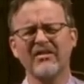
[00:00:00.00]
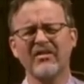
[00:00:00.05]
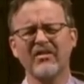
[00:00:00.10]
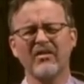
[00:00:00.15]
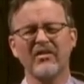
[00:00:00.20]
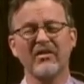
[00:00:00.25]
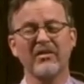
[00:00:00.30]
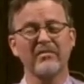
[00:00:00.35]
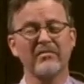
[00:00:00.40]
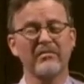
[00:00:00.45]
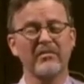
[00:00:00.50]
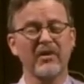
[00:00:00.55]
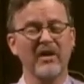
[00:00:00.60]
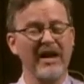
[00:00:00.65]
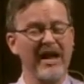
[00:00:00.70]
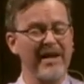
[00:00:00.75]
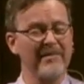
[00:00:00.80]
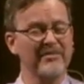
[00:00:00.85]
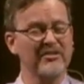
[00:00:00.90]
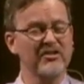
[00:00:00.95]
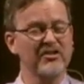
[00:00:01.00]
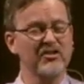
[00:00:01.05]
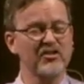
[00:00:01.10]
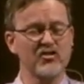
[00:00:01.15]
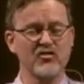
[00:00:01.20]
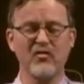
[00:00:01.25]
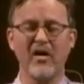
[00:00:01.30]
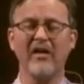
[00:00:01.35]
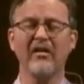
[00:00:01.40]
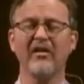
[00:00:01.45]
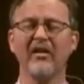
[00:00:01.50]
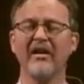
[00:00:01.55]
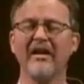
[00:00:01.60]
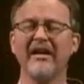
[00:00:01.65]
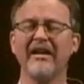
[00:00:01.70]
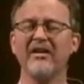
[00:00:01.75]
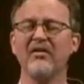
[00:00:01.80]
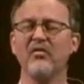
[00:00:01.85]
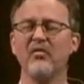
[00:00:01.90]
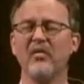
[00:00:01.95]
or perhaps
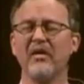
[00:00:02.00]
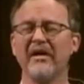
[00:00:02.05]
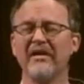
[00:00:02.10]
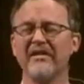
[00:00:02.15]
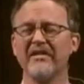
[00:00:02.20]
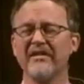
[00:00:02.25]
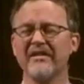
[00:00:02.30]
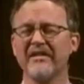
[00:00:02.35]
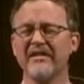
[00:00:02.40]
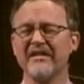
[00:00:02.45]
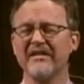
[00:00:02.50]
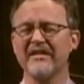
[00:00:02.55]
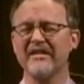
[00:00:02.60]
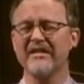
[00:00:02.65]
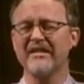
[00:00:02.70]
struggling with